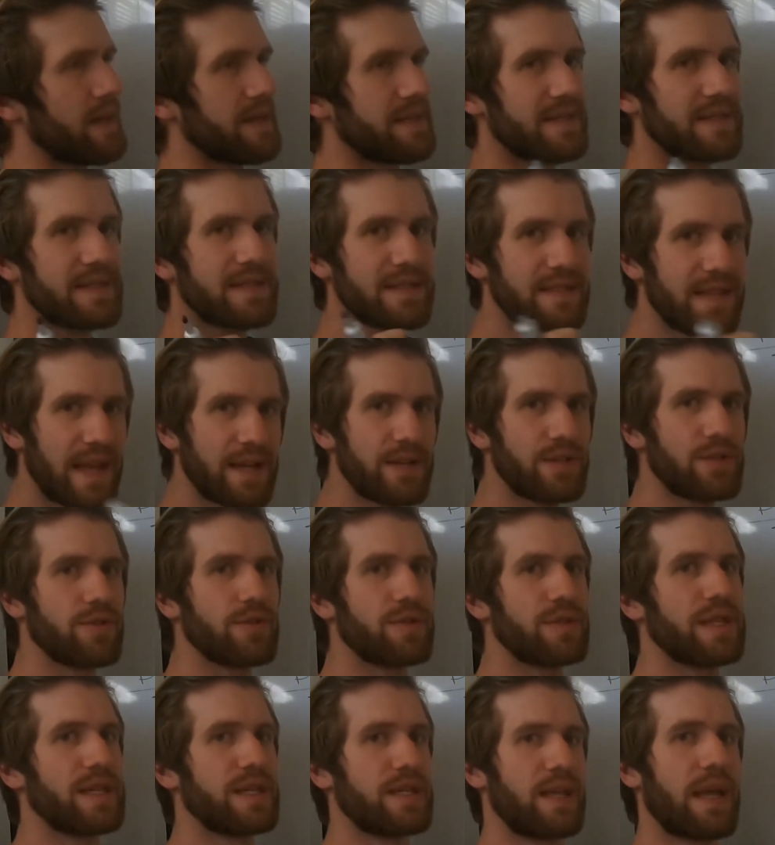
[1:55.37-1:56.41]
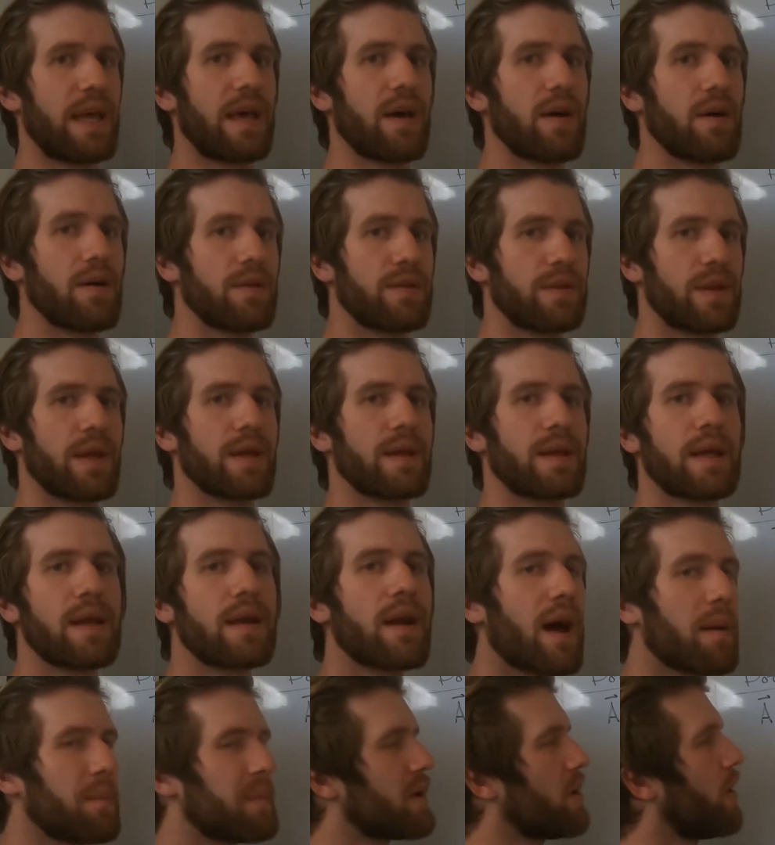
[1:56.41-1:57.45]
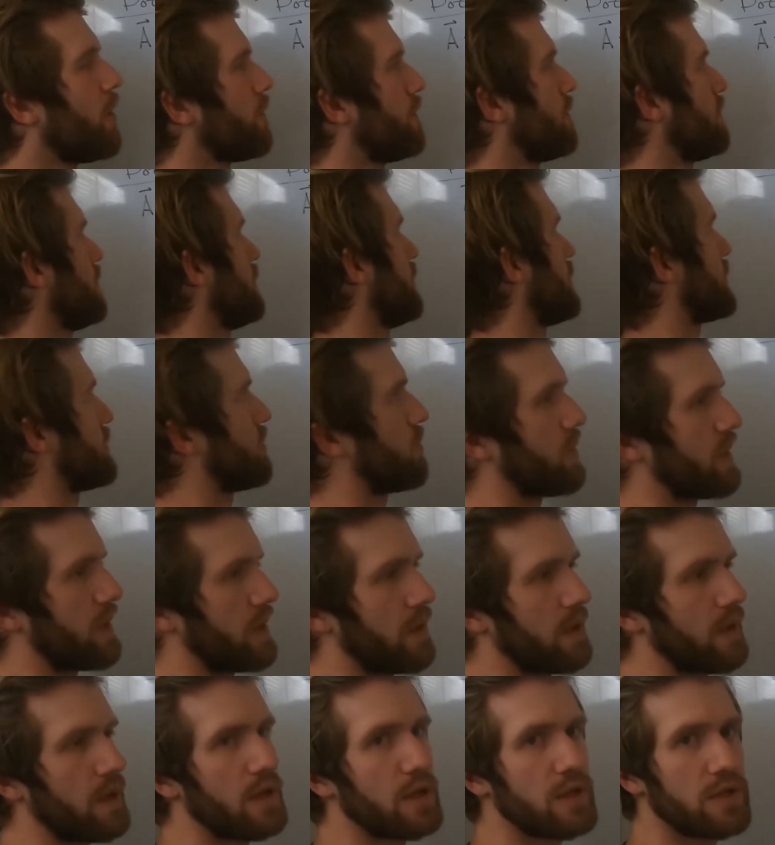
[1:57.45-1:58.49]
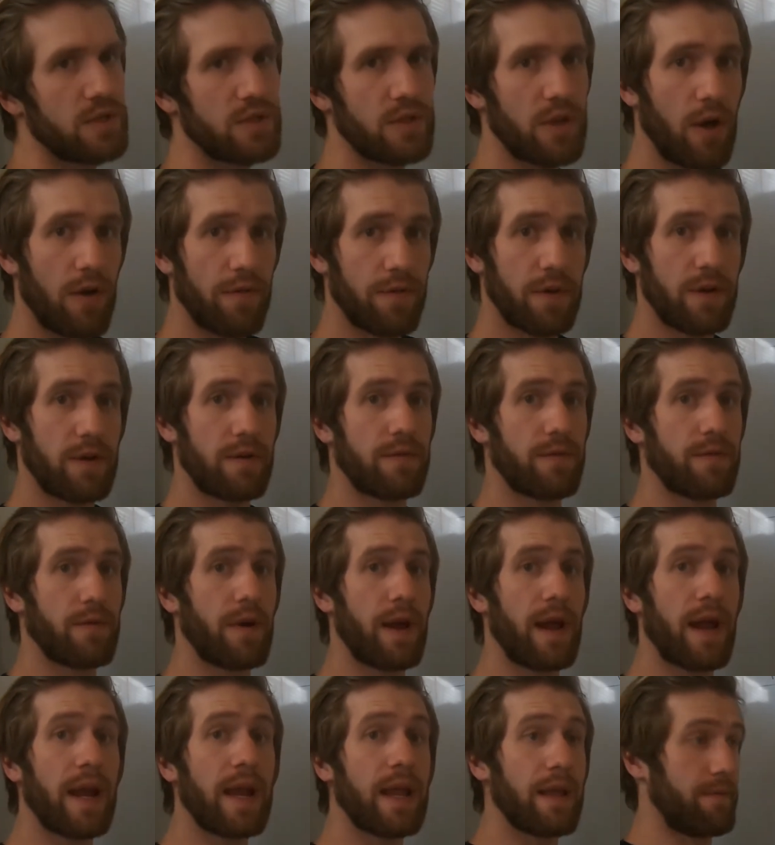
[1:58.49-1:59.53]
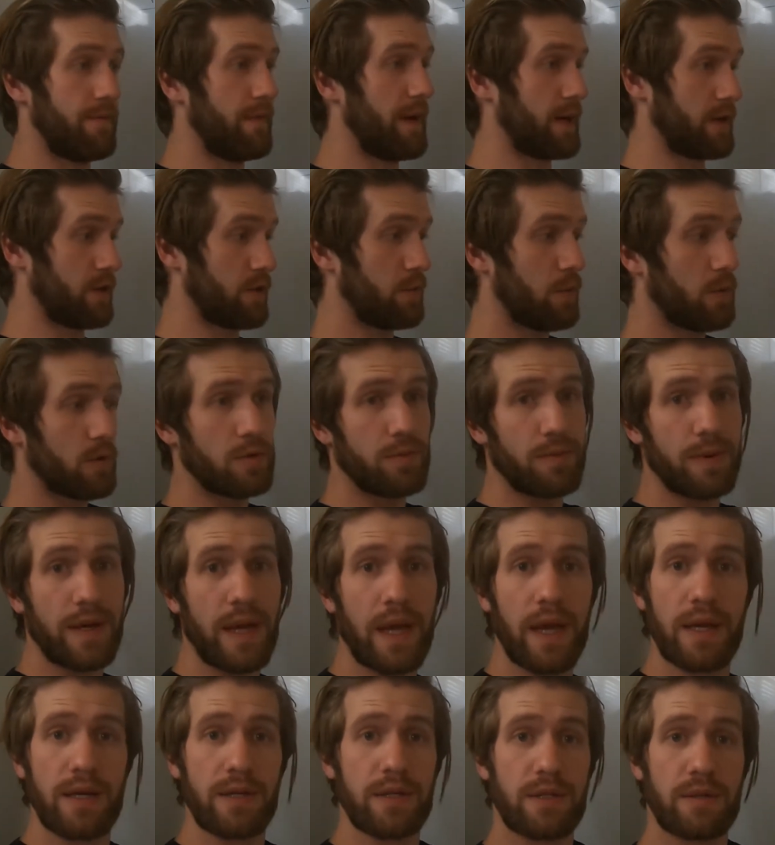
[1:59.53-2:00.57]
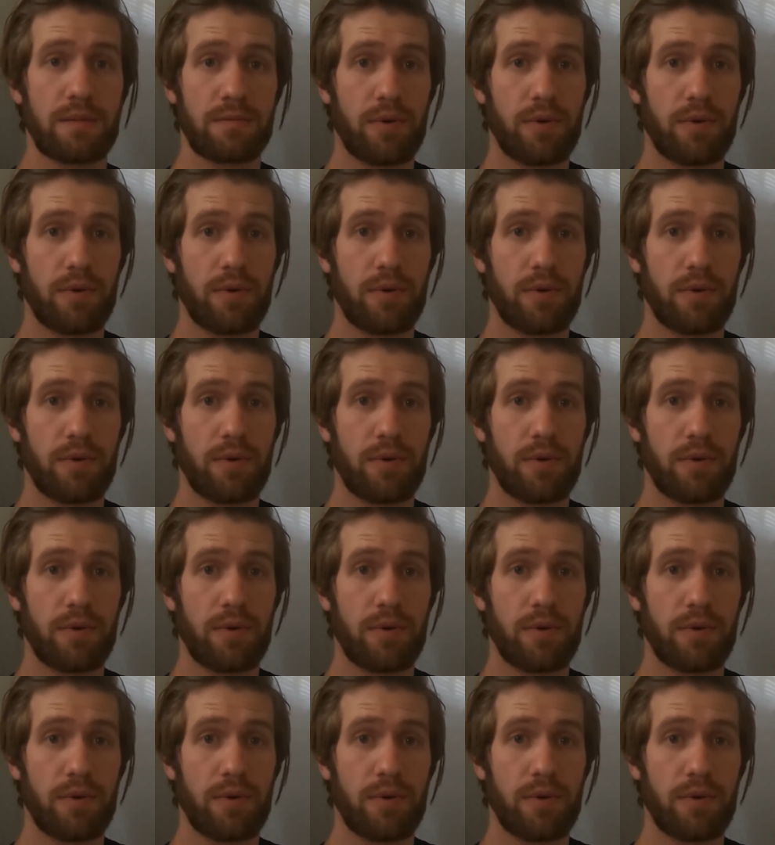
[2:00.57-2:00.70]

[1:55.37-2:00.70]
essential detail that cannot be overlooked when solving for any vector multiplication